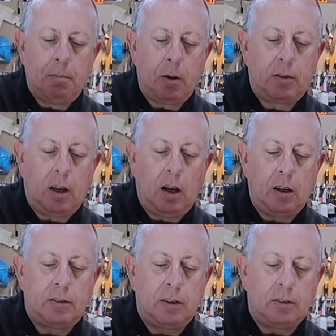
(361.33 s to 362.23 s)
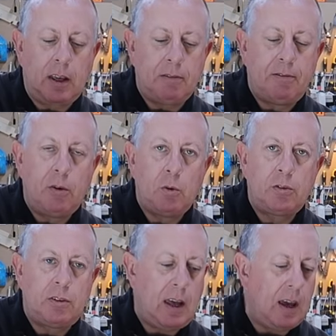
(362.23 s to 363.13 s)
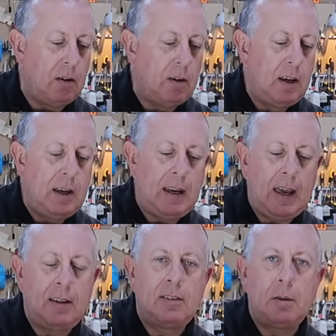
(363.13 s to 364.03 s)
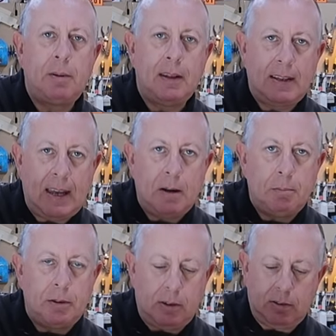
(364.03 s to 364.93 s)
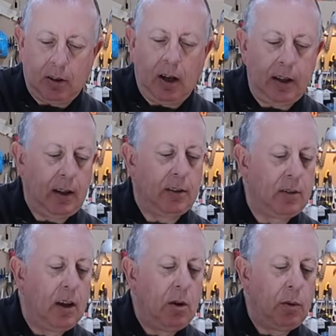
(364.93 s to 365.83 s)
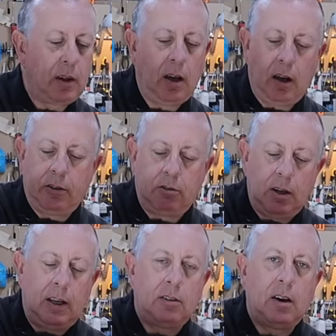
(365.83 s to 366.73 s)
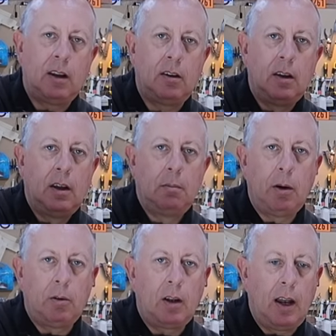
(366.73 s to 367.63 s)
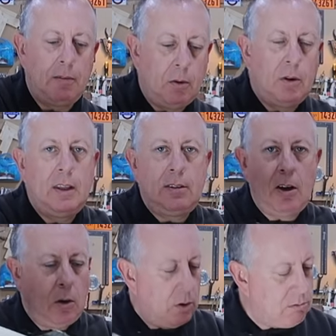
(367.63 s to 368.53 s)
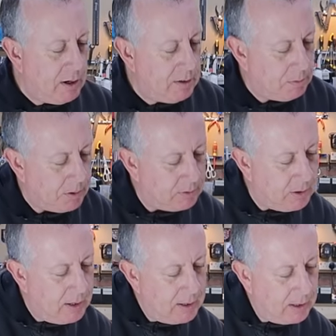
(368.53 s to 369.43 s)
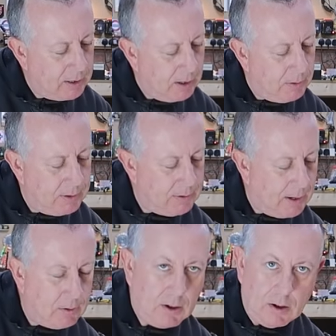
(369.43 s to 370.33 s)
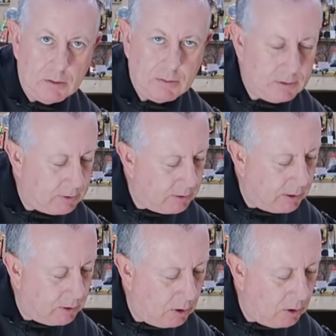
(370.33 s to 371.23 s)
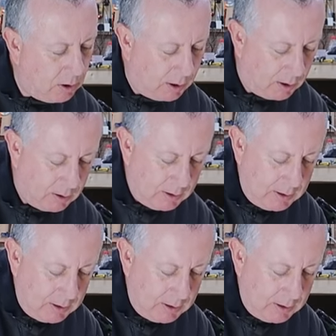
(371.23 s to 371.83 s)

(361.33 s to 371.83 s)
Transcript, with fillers: both casters get forced down and it ends up in the down position like this with a caster at each end both level and this whole arrangement's going to go in this alcove as I said earlier